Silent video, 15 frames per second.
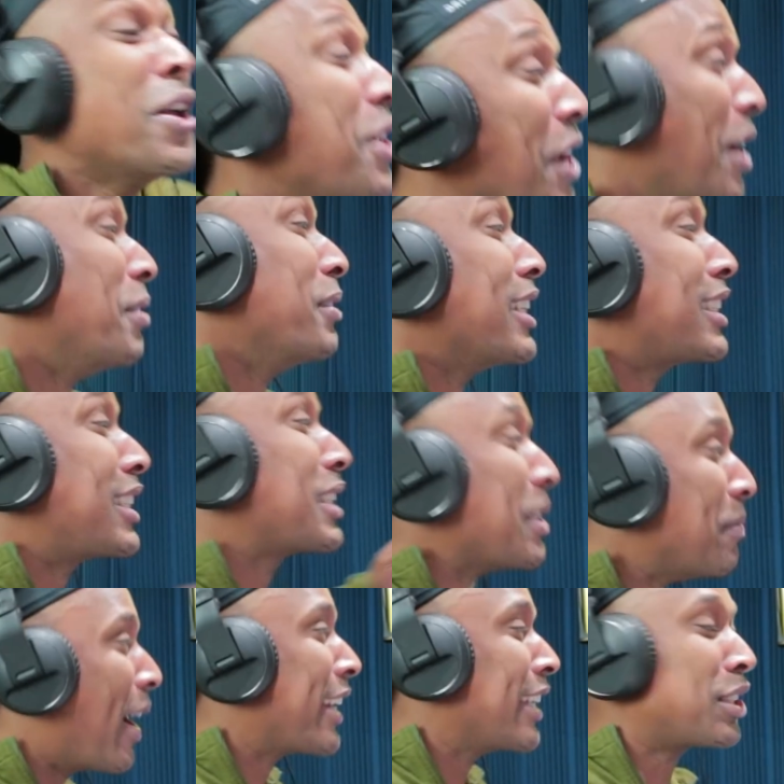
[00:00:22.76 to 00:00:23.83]
Yo, this is
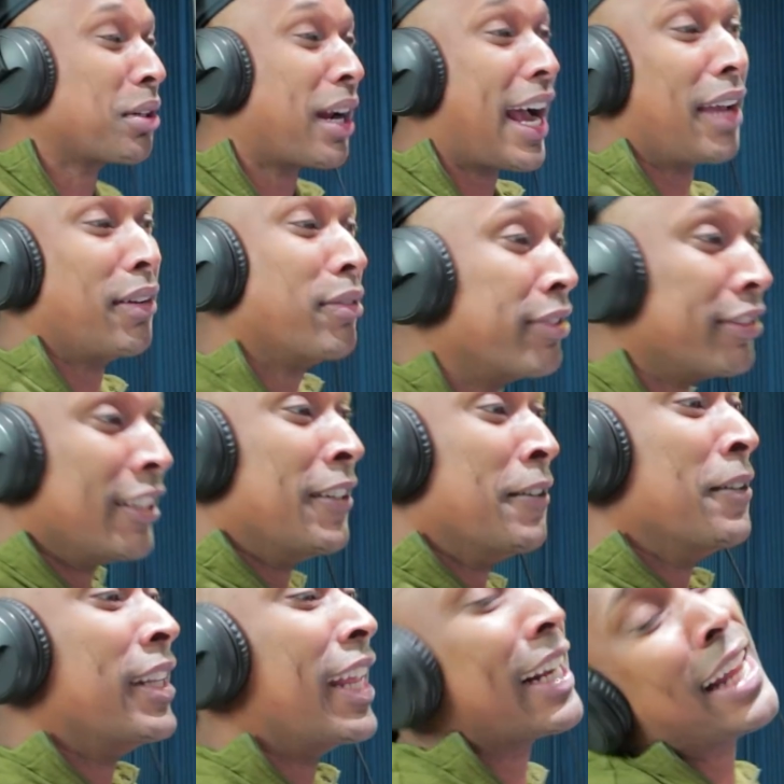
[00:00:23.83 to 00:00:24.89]
the Mada Drive.
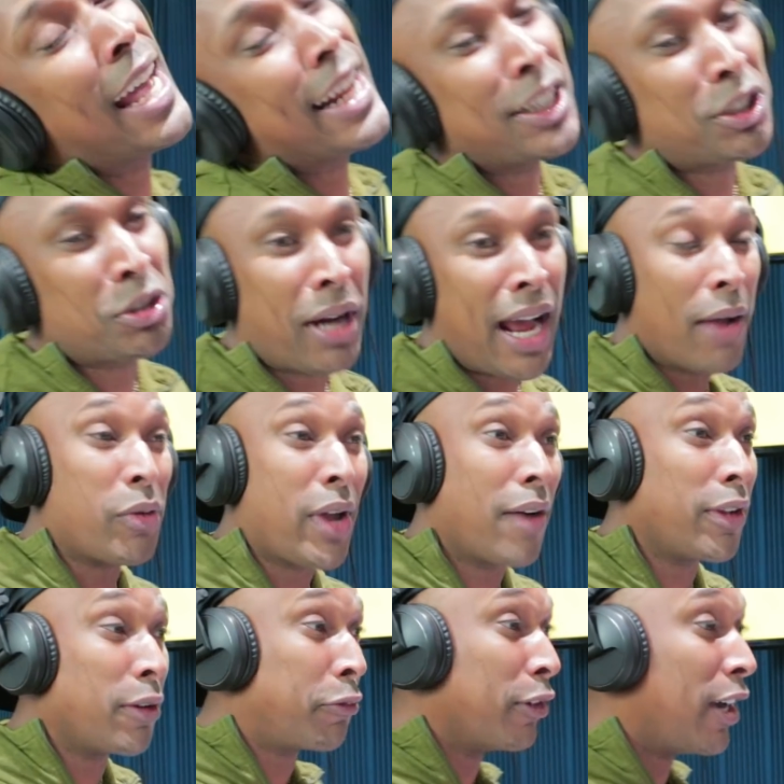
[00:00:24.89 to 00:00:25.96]
The Mada Drive. We
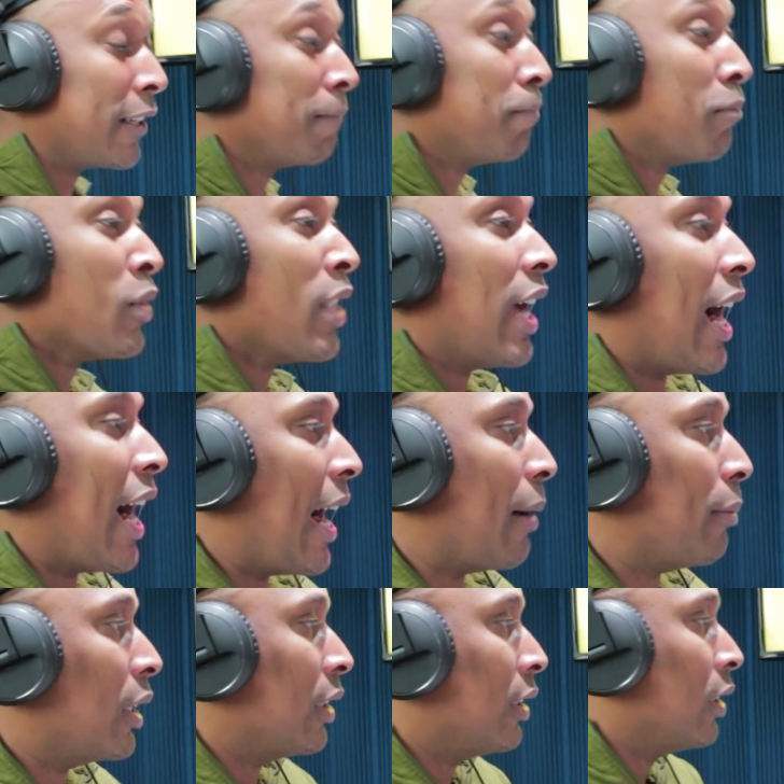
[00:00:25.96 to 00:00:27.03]
having fun.
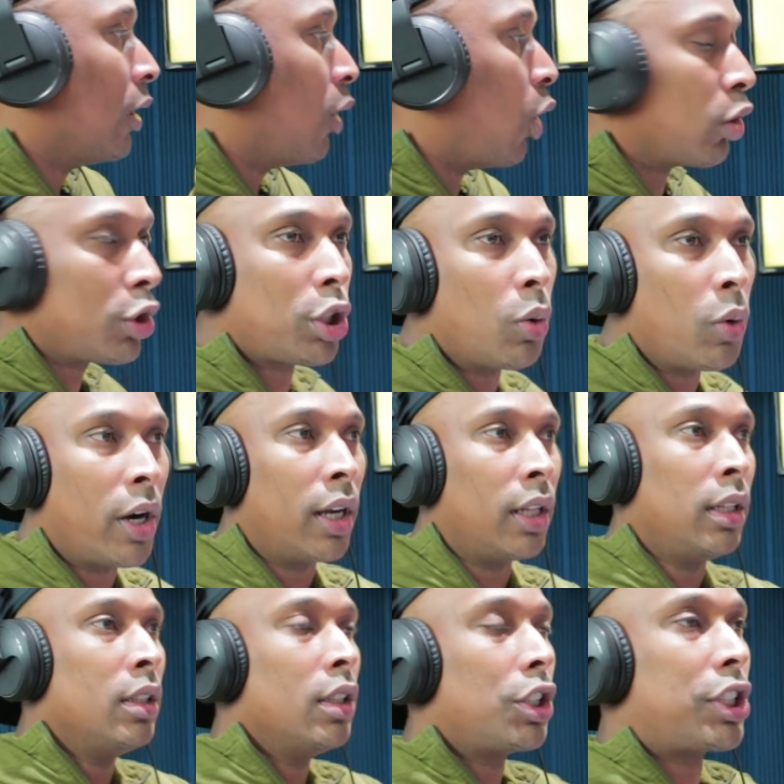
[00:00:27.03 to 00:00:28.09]
OJO
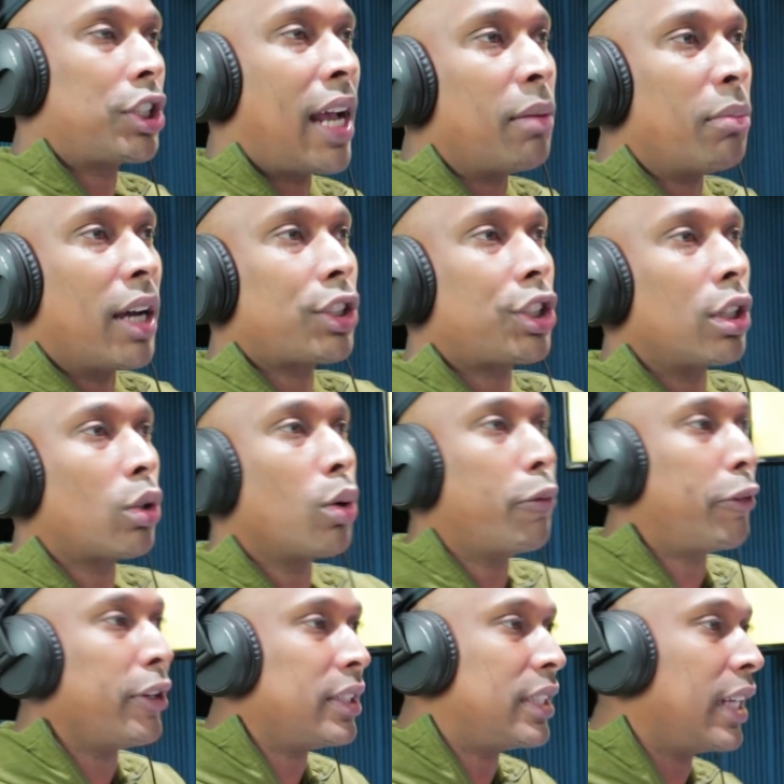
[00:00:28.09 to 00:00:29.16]
World, Shal Marshall,
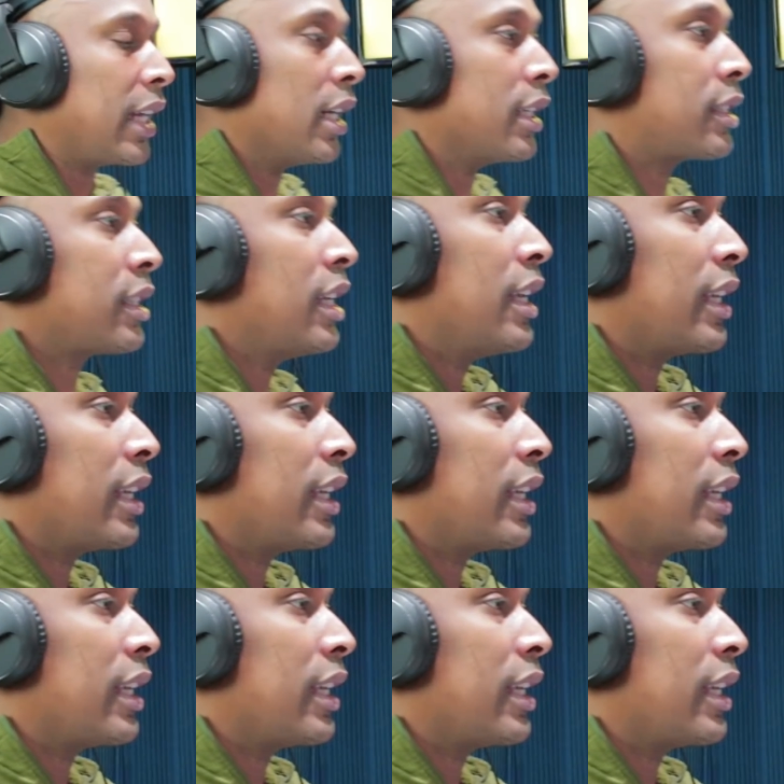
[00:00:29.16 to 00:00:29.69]
Goofy, Dingers,